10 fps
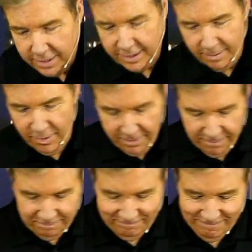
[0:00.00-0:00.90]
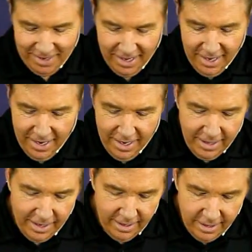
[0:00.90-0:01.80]
somewhere.
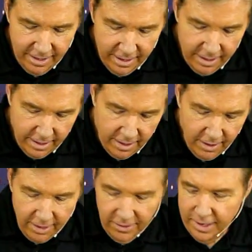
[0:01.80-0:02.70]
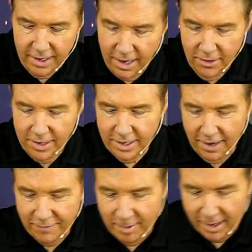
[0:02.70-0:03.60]
And I don't need to cut
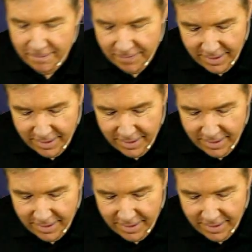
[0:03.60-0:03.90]
off the bottom.